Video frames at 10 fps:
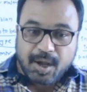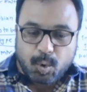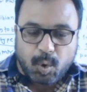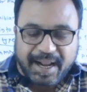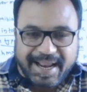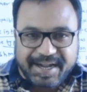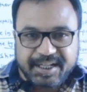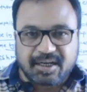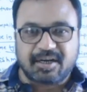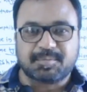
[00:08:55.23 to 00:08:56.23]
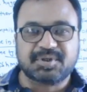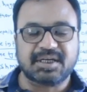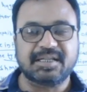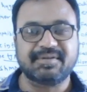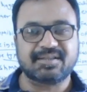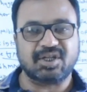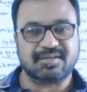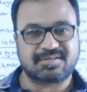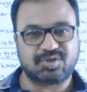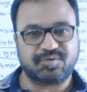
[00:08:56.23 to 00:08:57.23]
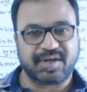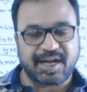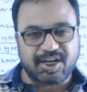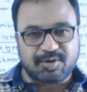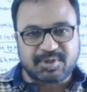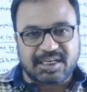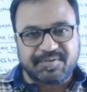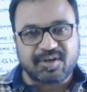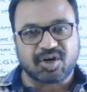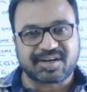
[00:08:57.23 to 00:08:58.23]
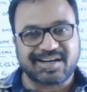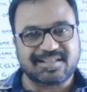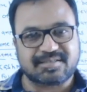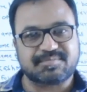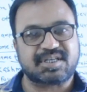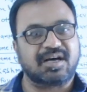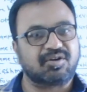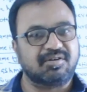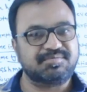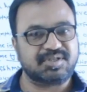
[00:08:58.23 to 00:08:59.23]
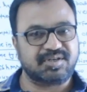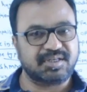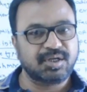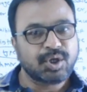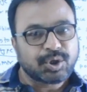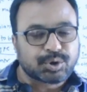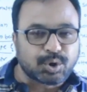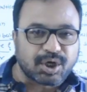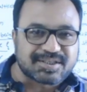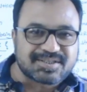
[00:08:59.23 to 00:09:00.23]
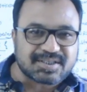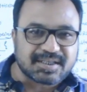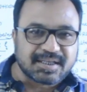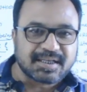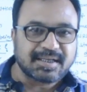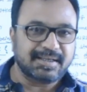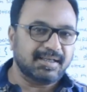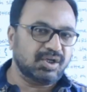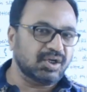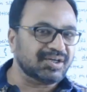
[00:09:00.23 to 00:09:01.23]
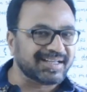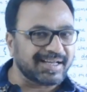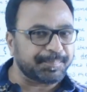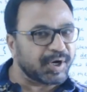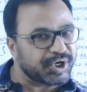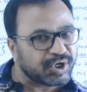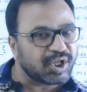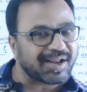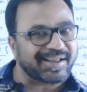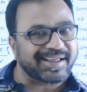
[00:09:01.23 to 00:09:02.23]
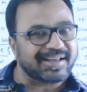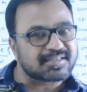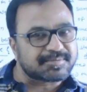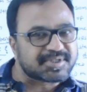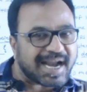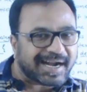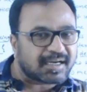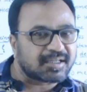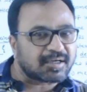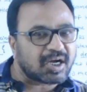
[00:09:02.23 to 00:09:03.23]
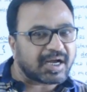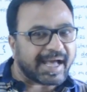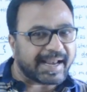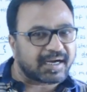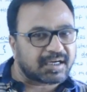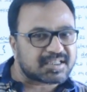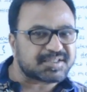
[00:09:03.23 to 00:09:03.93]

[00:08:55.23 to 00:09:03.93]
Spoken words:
variety of the living things, variety of the living organisms are observed. Those particular organisms adapt the characters